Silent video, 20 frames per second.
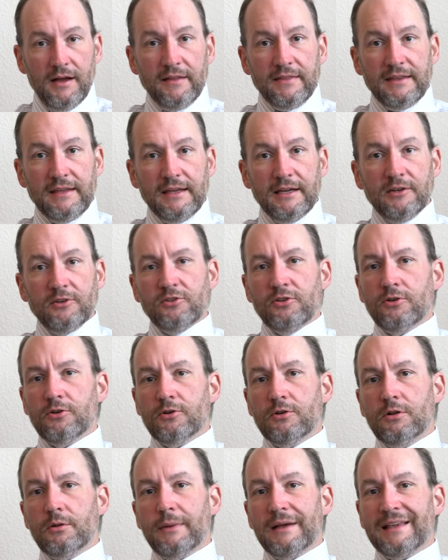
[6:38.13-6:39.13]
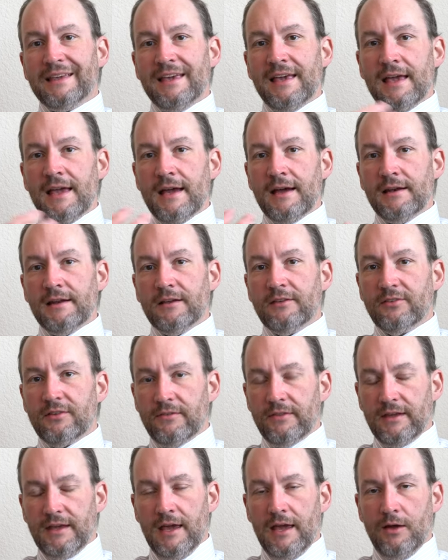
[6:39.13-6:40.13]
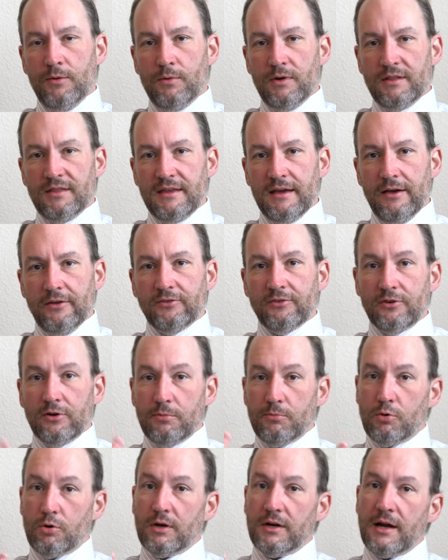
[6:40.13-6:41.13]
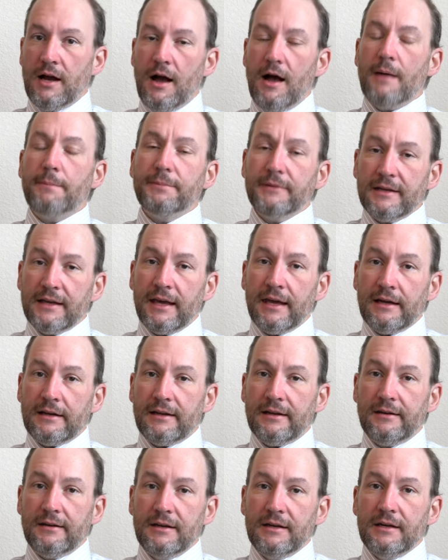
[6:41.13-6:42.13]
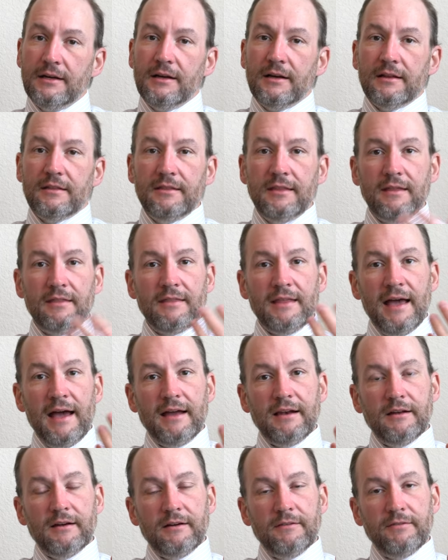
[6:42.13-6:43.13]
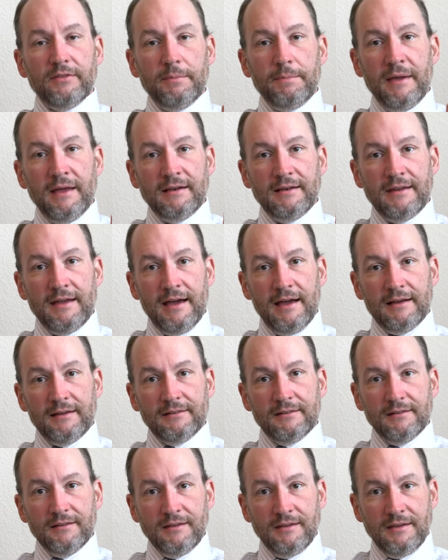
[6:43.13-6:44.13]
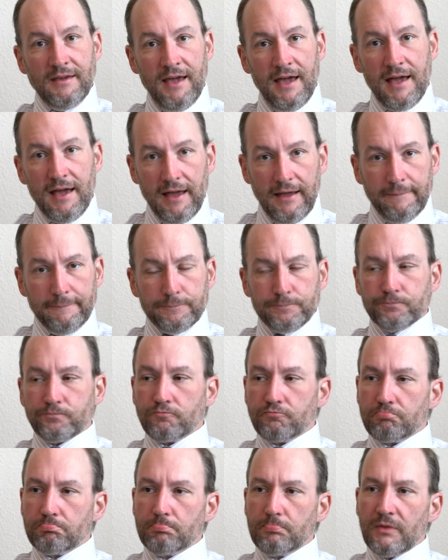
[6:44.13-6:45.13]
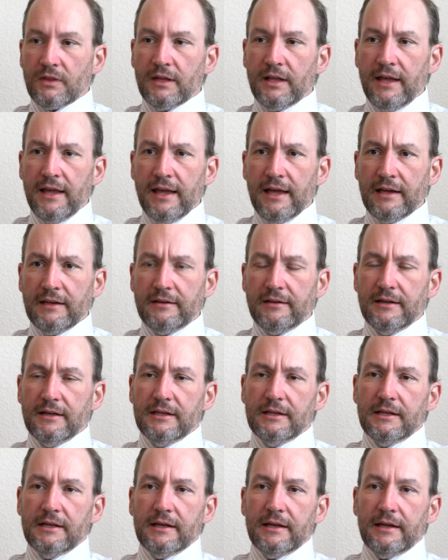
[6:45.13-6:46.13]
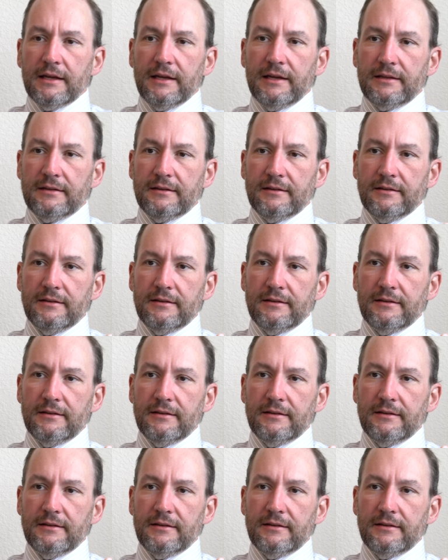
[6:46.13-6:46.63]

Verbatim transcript: the internal mechanics of the K1000 are more complicated than that of the Pentax K. And it,